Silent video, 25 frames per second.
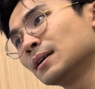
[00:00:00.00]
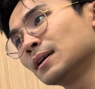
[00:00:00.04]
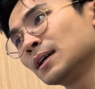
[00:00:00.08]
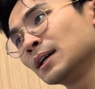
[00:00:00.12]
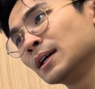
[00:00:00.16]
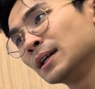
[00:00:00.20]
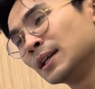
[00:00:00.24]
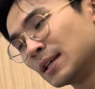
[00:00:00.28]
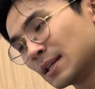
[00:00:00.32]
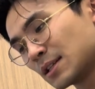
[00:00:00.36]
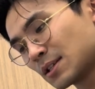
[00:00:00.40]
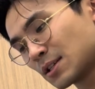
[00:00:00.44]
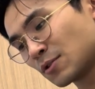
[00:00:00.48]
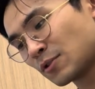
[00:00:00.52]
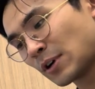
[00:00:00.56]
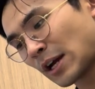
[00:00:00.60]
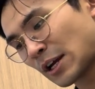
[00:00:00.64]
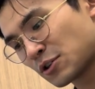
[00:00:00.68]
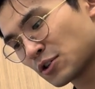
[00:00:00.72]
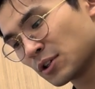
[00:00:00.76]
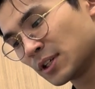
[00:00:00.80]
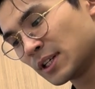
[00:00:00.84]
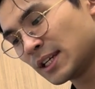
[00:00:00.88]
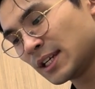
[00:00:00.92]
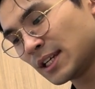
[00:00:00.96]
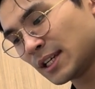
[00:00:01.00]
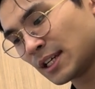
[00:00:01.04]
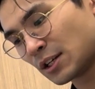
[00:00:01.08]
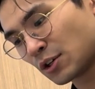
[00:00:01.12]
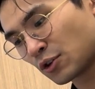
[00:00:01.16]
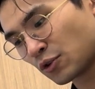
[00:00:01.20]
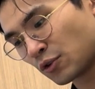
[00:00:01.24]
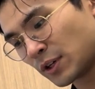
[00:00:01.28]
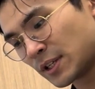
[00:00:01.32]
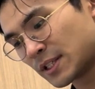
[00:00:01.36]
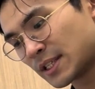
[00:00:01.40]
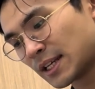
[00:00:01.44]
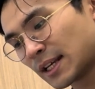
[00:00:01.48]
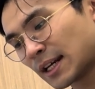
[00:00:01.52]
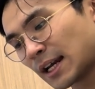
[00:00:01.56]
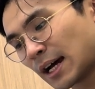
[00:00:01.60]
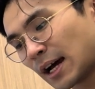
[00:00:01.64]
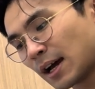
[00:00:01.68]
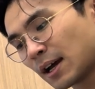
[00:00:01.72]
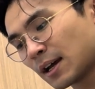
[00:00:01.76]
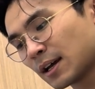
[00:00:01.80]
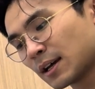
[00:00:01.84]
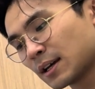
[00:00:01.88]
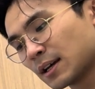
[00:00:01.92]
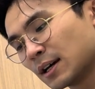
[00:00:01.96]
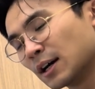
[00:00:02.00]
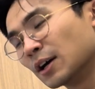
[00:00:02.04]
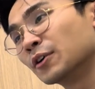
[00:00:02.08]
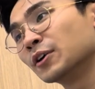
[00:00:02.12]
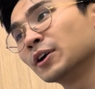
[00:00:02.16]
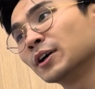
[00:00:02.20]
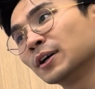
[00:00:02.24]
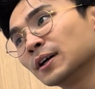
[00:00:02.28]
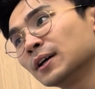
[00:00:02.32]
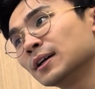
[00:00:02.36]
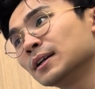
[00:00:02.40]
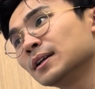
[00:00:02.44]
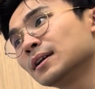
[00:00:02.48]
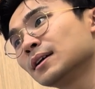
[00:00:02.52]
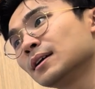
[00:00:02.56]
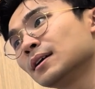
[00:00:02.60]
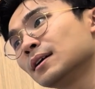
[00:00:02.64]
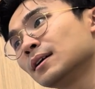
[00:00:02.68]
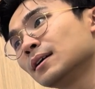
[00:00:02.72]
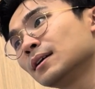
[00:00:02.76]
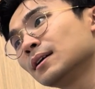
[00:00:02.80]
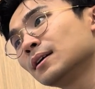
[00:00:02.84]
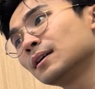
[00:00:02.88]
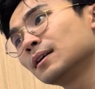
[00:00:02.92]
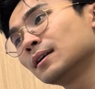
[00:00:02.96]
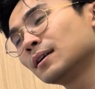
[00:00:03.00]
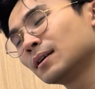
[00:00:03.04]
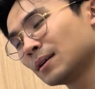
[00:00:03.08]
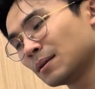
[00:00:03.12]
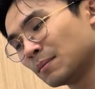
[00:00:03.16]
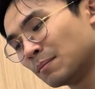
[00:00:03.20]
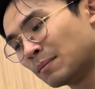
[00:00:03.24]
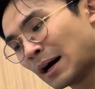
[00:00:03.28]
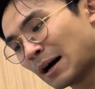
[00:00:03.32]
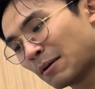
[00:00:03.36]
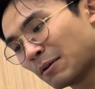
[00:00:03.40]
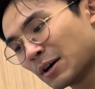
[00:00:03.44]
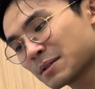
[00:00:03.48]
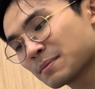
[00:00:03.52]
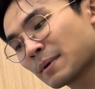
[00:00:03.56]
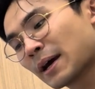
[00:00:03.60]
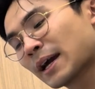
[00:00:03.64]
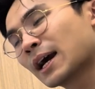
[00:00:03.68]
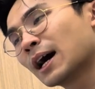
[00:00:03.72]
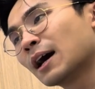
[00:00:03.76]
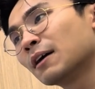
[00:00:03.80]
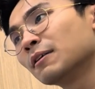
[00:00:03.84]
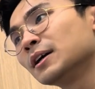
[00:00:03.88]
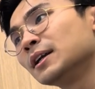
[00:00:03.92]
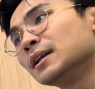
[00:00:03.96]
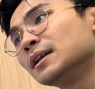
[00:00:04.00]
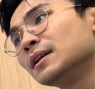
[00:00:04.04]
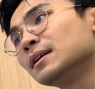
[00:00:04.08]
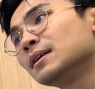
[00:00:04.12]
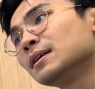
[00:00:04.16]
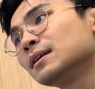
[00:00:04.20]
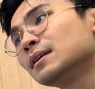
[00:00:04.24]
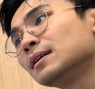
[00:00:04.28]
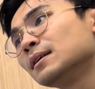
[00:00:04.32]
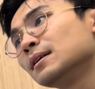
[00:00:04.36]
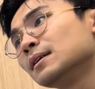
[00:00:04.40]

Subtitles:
It is gradually increasing, agree or not? But what's my current?